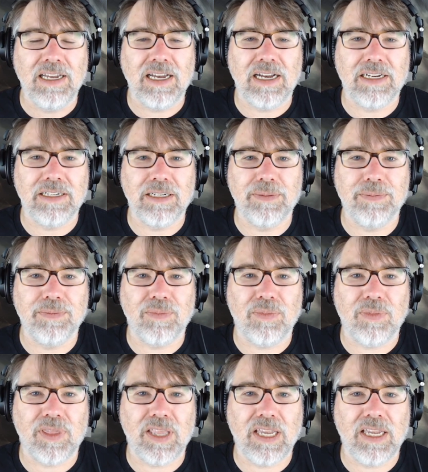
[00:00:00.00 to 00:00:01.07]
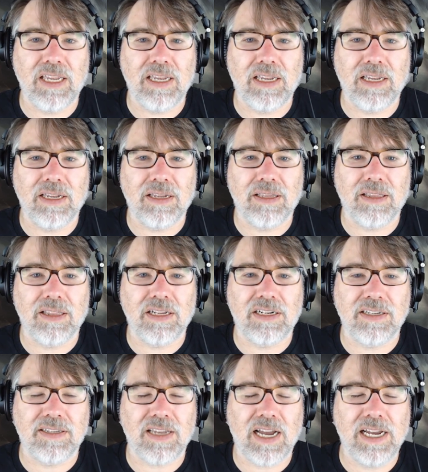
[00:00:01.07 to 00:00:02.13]
The
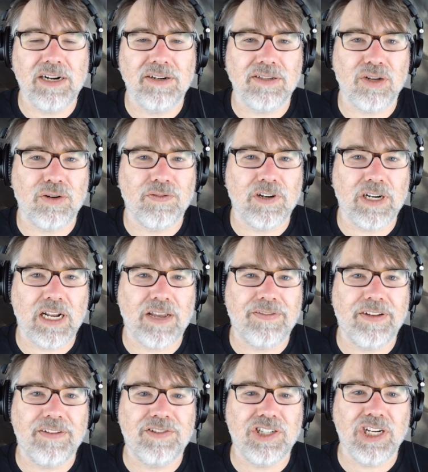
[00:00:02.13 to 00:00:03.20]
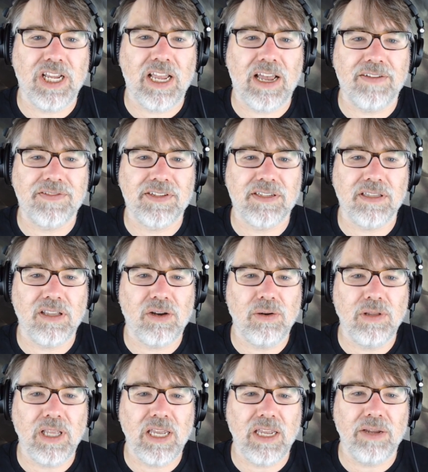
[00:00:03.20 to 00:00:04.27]
designers over at FFG have
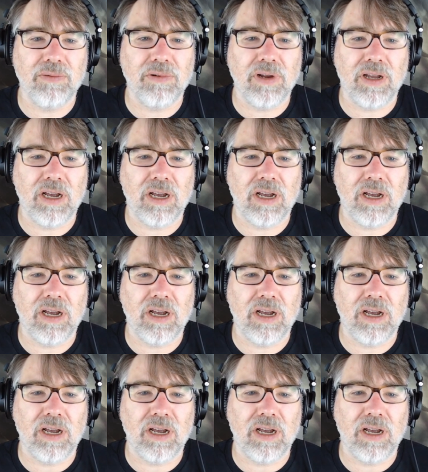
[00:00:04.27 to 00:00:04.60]
slowly